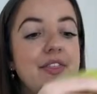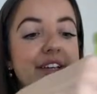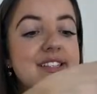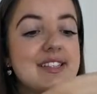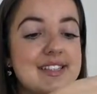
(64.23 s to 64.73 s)

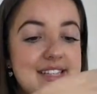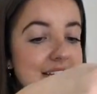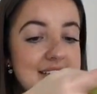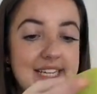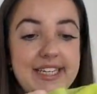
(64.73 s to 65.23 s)
this
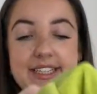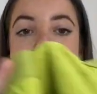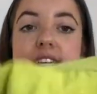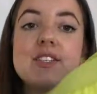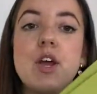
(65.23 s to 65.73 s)
set is.
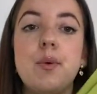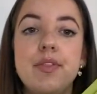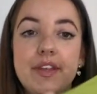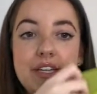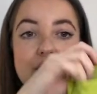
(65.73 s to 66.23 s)
So
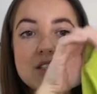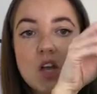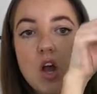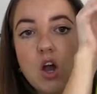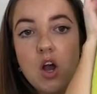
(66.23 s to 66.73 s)
these
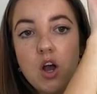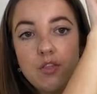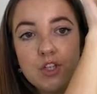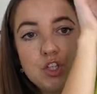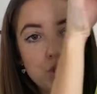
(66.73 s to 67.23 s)
are
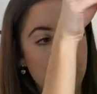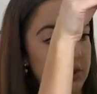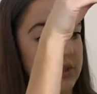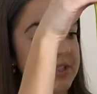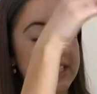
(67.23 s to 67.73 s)
the
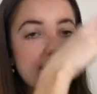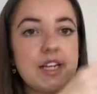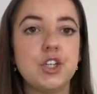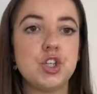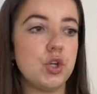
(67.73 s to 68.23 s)
shorts. It's like
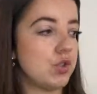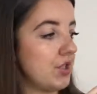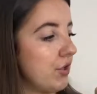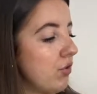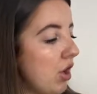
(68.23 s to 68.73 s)
a shorts and
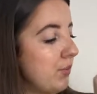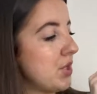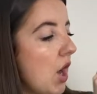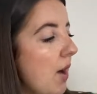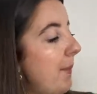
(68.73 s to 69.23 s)
a crop
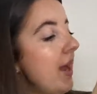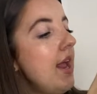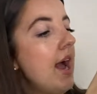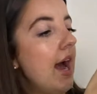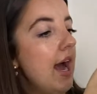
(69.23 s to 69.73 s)
top.
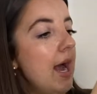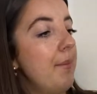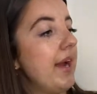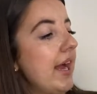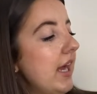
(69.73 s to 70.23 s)
Um,
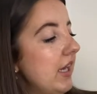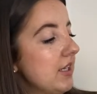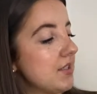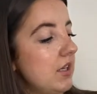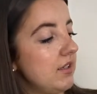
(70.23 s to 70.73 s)
it
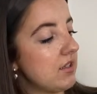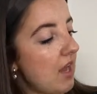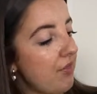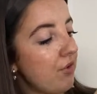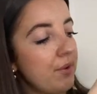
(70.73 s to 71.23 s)
has, I
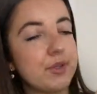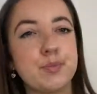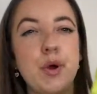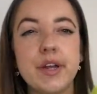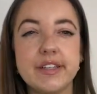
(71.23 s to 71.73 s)
thought it was
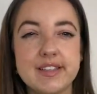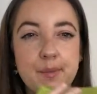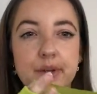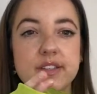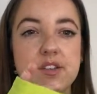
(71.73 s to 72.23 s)
pockets there, but
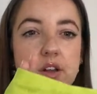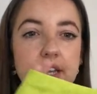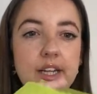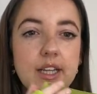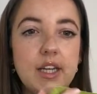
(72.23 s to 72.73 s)
it's got
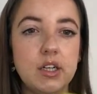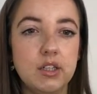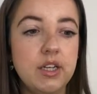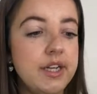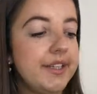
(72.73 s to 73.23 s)
like a
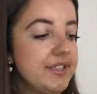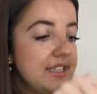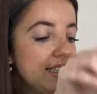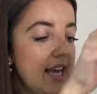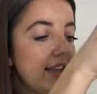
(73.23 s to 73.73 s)
little
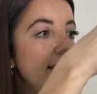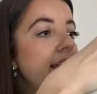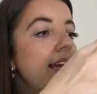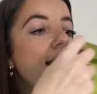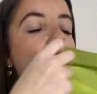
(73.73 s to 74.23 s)
detail in
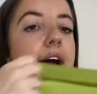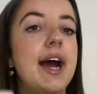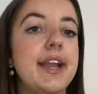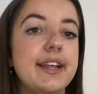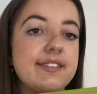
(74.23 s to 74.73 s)
here
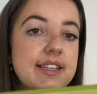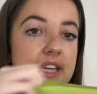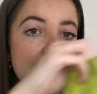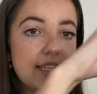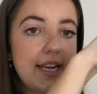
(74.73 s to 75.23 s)
and it's
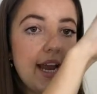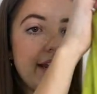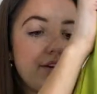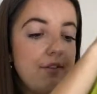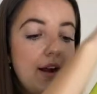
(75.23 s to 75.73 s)
elasticated
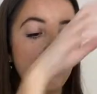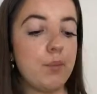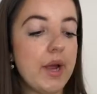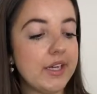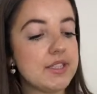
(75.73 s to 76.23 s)
around the
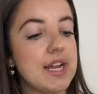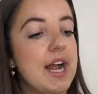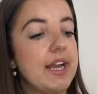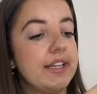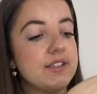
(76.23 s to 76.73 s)
waist
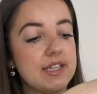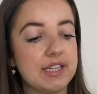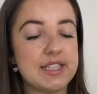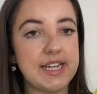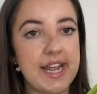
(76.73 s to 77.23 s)
and it's
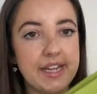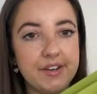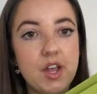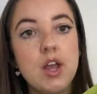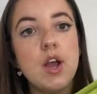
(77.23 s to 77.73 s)
elasticated
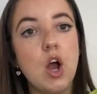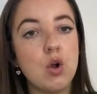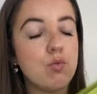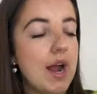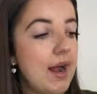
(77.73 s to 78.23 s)

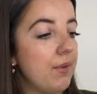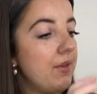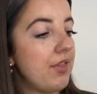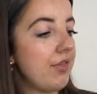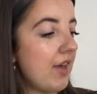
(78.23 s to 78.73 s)
around
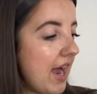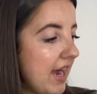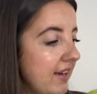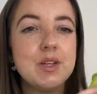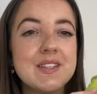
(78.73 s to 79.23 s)
the
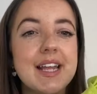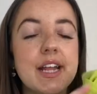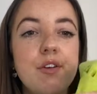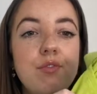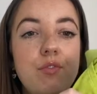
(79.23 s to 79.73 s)
thighs. It's like
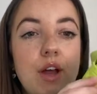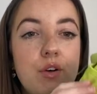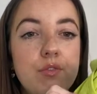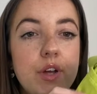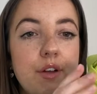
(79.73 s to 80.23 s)
a
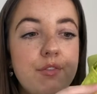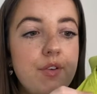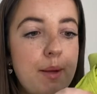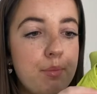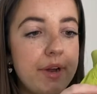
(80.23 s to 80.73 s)
velvet
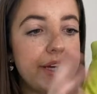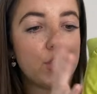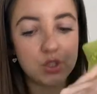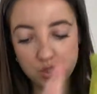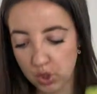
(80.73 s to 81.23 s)
fabric
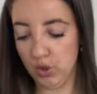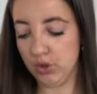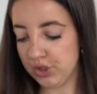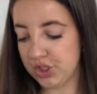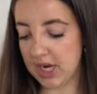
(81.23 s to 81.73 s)
to
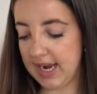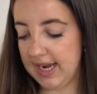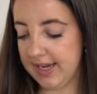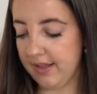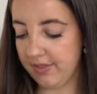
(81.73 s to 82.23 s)
touch.
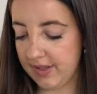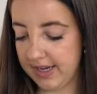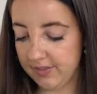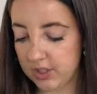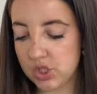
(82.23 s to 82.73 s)
And
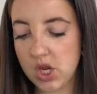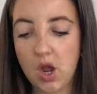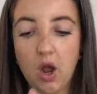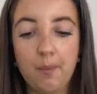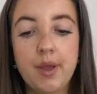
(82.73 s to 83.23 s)
then the
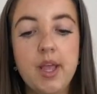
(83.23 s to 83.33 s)
top